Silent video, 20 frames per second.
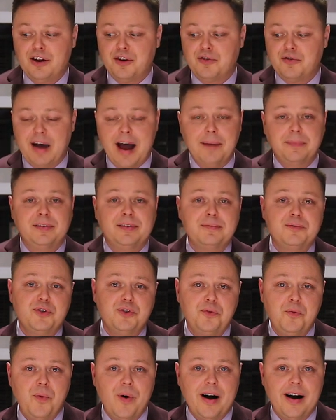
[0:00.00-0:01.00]
Grab some
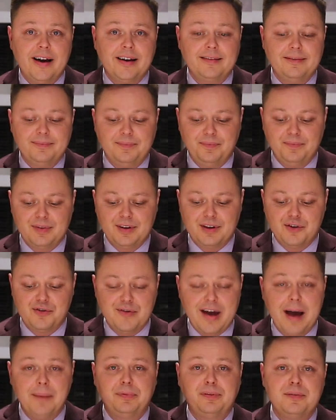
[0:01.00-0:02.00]
good wine,
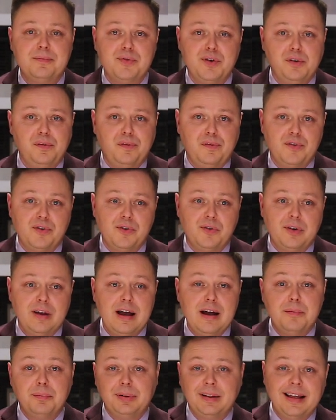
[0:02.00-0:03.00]
grab some good food,
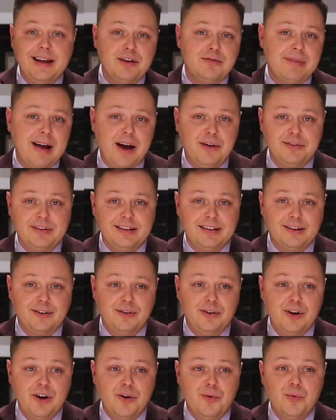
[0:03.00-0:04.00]
play around a
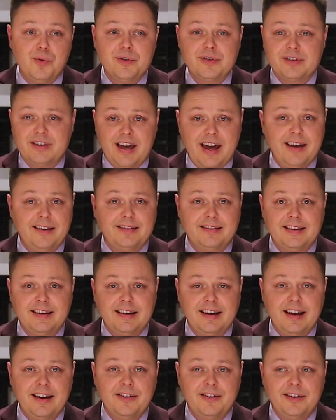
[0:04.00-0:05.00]
little. Worst case
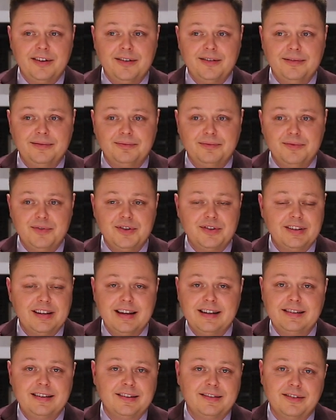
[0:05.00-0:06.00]
scenario, you
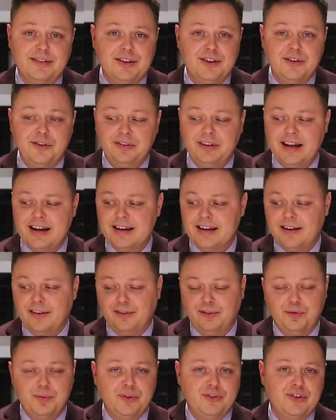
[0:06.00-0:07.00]
say it doesn't you don't like it,
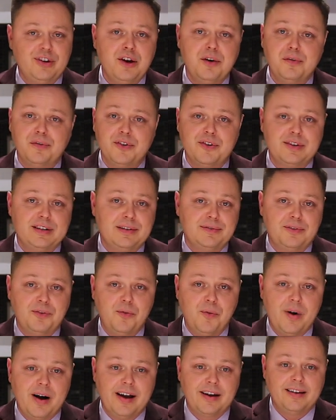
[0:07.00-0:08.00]
switch it out for a
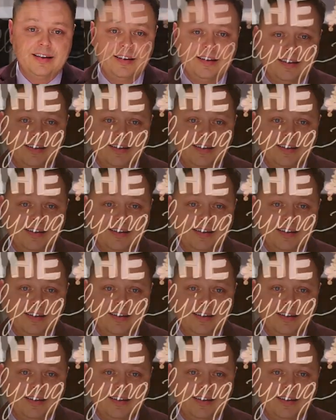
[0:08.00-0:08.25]
different wine.